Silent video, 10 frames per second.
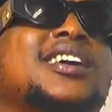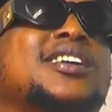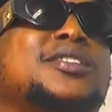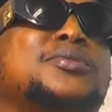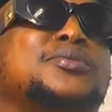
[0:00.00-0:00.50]
you
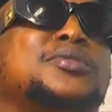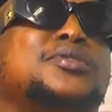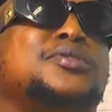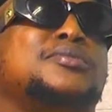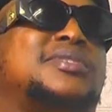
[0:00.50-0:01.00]
know,
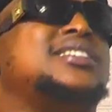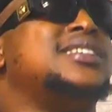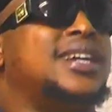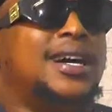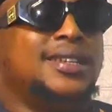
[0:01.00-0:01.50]
DJ
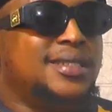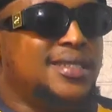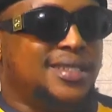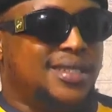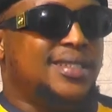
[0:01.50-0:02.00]
Khaled is
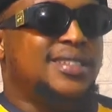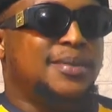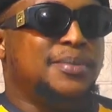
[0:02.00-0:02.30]
still the same thing.